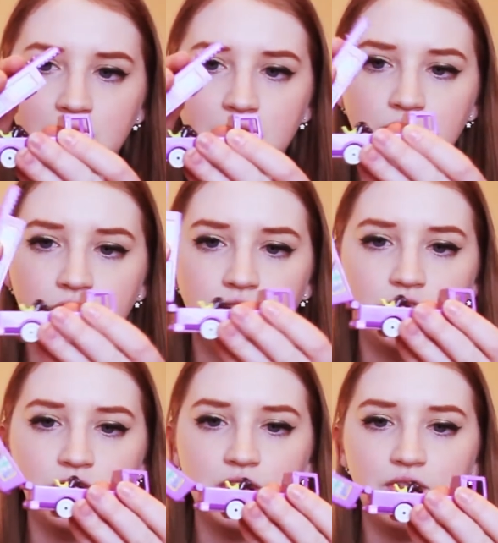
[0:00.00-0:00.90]
So you
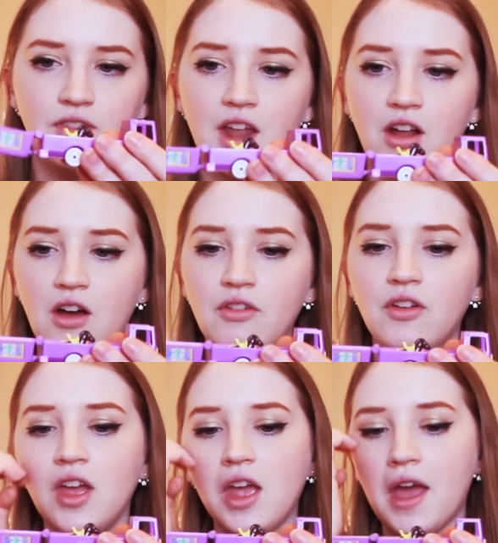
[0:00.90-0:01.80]
just lift that off,
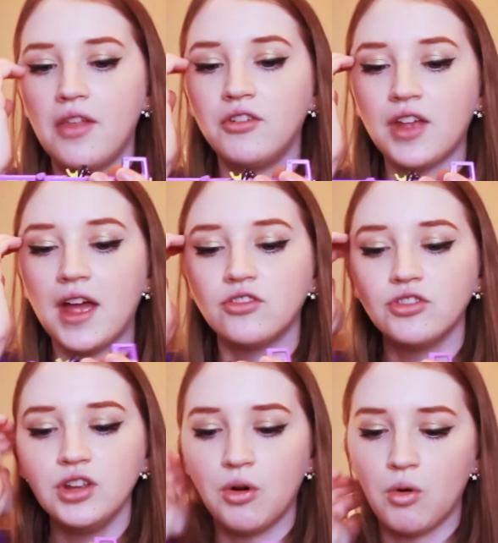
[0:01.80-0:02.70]
and there's
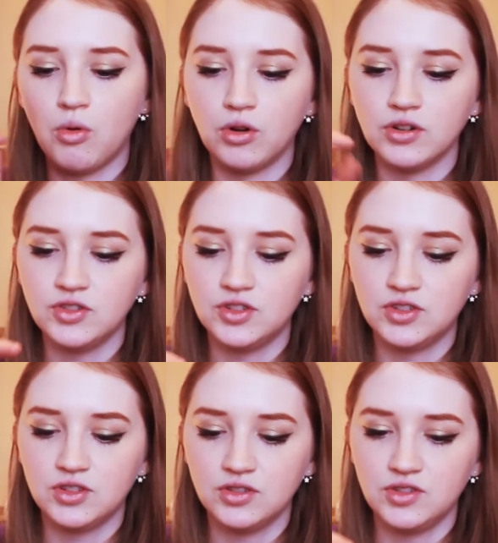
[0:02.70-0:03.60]
actually a
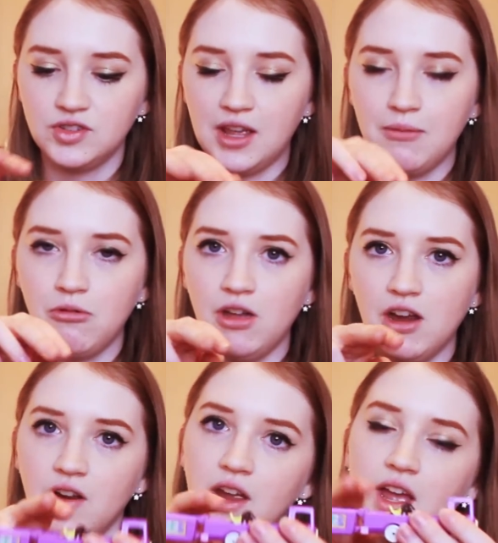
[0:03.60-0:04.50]
horse stable
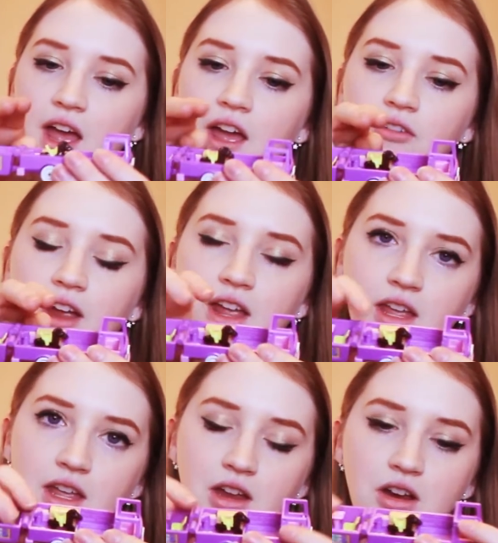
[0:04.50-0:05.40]
area right
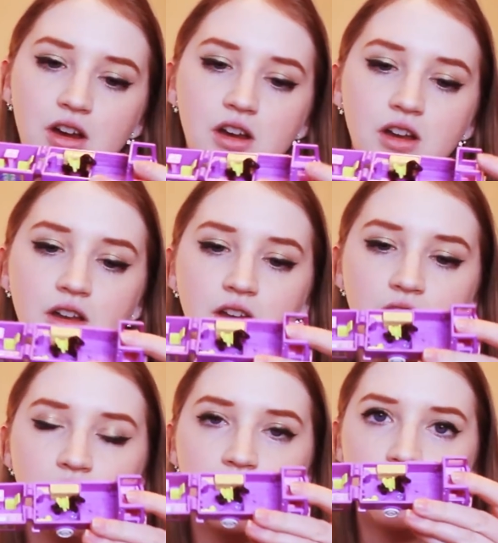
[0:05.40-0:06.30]
here.
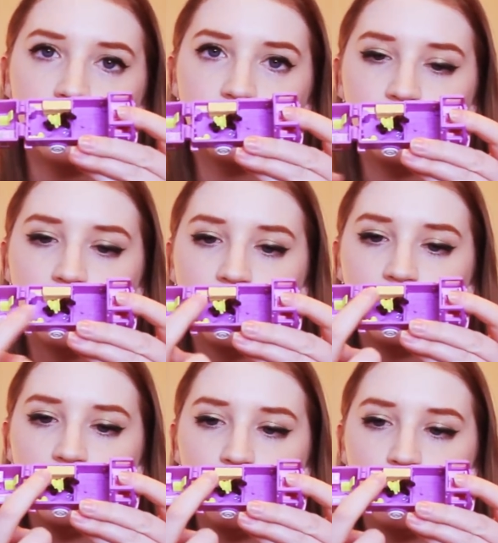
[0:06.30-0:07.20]
As you can
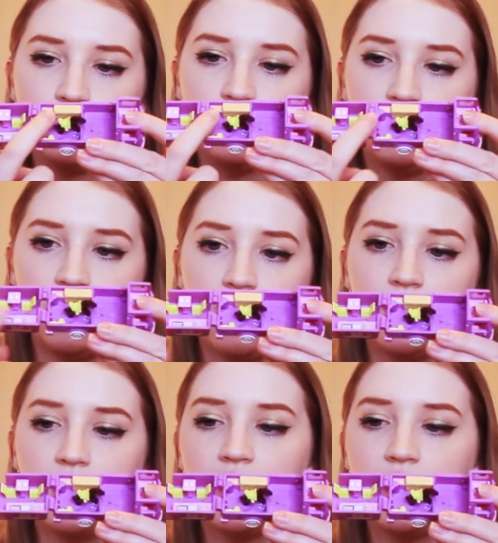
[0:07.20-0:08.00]
see the horse in there, and